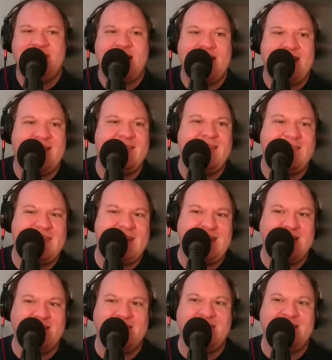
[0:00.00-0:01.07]
hothead, this
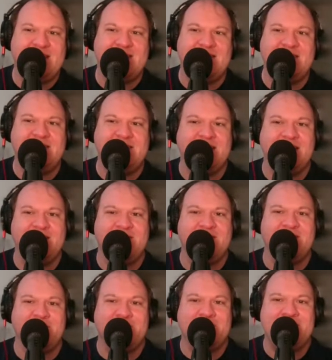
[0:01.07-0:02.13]
idiot, he's actually
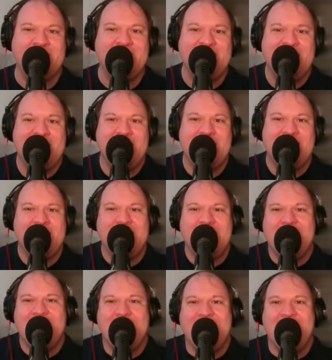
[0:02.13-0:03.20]
jealous of me.
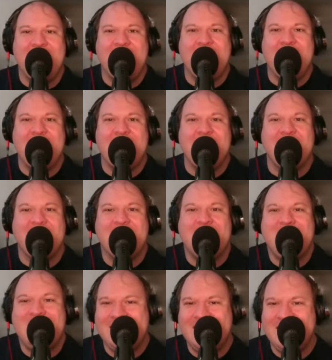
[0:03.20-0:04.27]
And
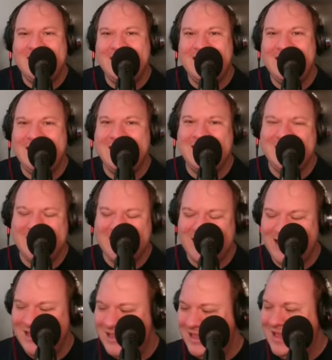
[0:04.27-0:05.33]

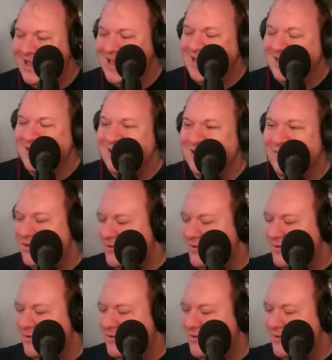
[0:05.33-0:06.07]
he's like,